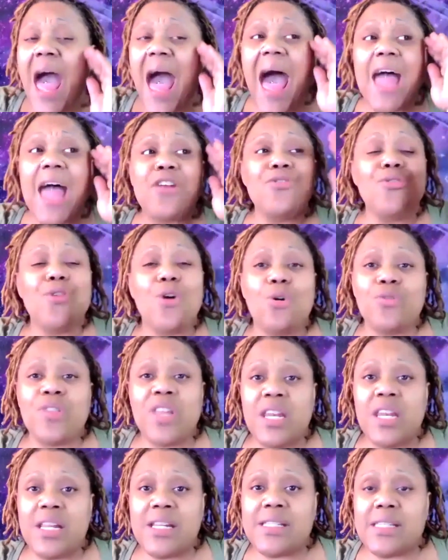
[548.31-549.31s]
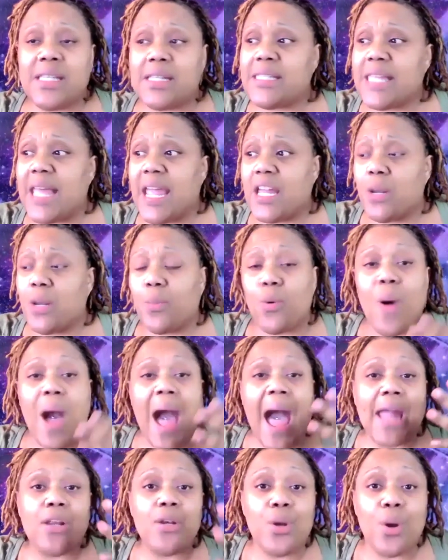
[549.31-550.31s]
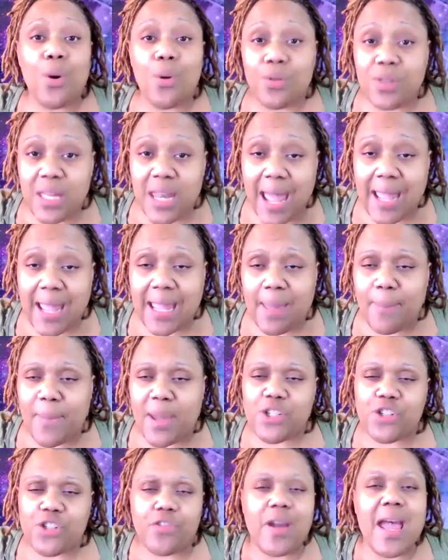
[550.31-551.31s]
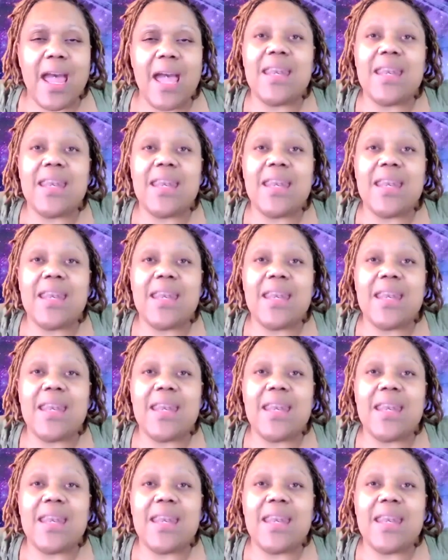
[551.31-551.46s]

I know that it is attainable. I know that I can measure it.